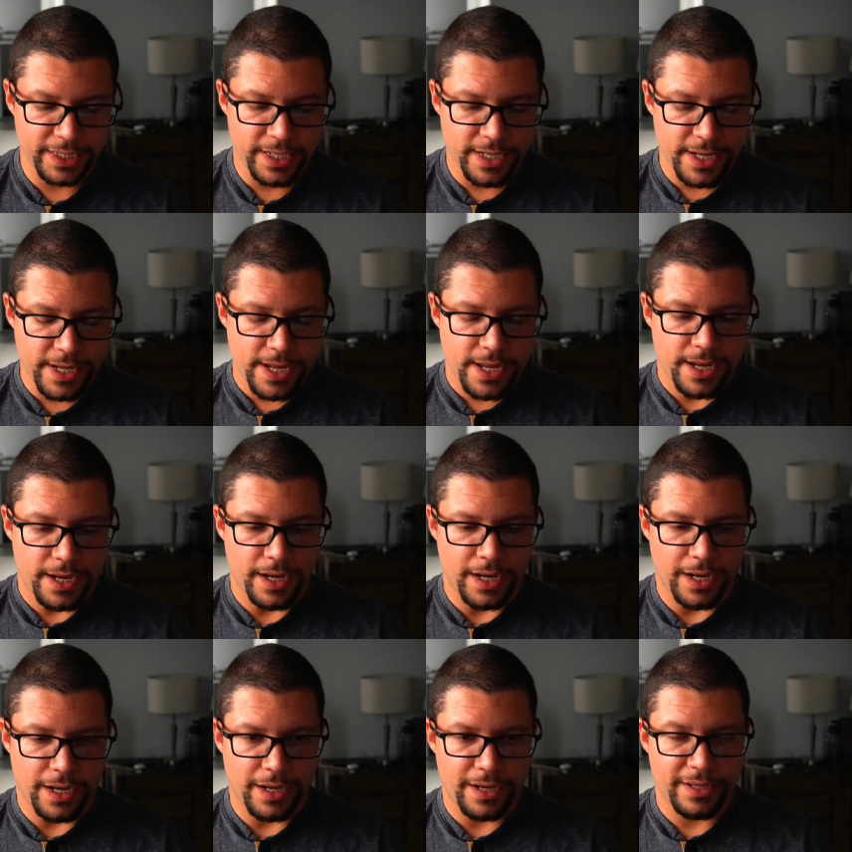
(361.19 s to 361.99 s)
Uh,
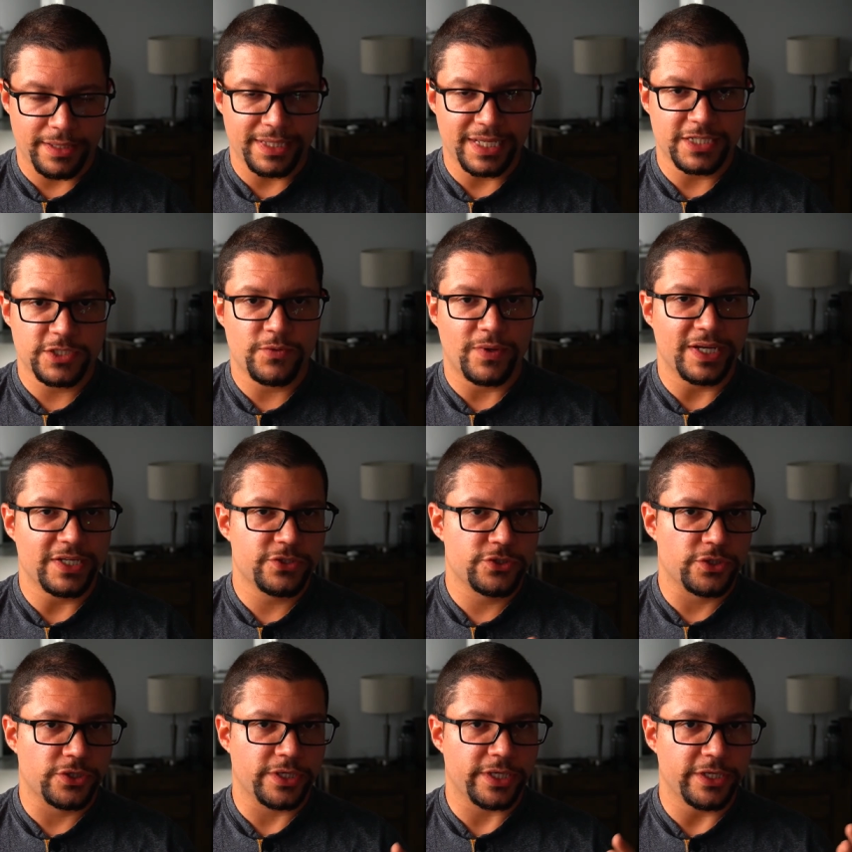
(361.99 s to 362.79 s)
and that's why I started
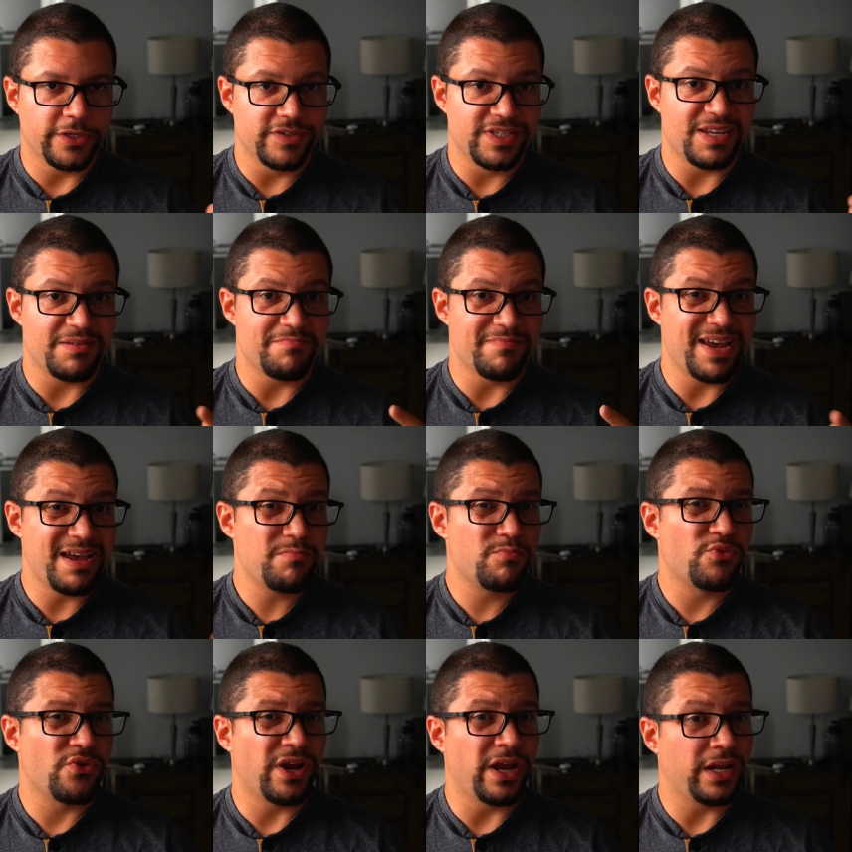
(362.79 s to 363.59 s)
using
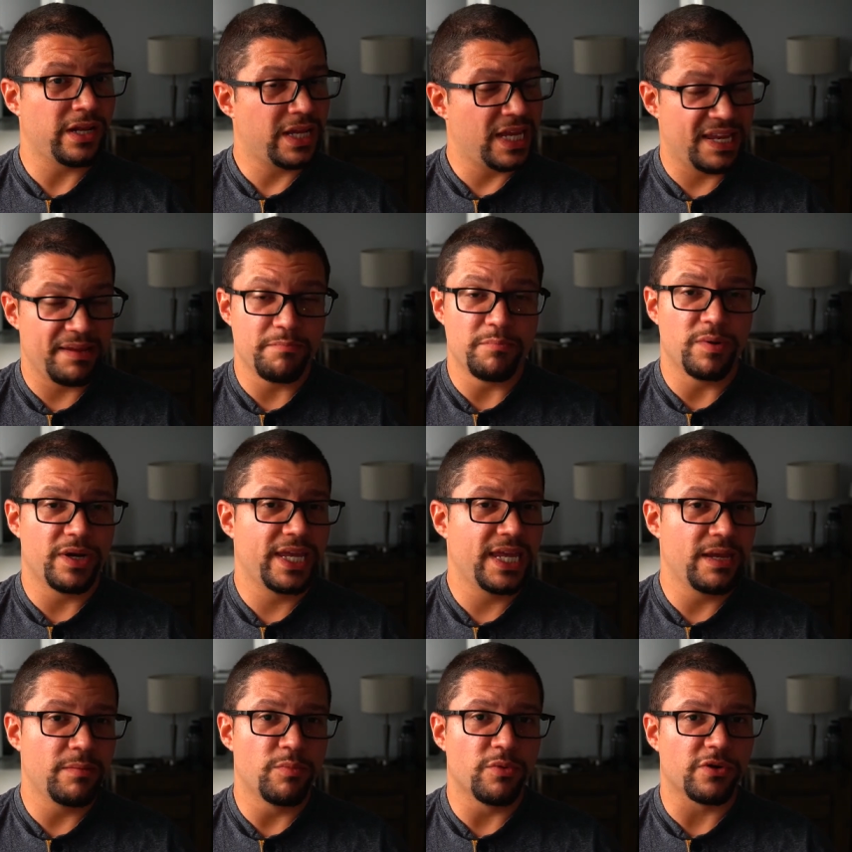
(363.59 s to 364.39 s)
membrane key
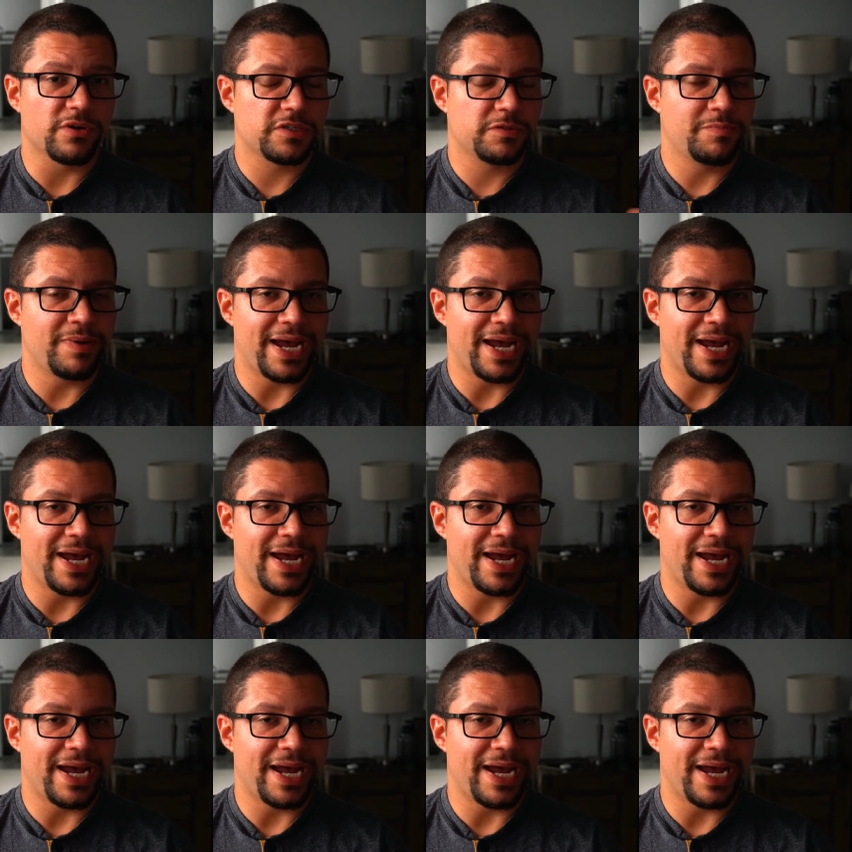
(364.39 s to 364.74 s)
keyboards back in the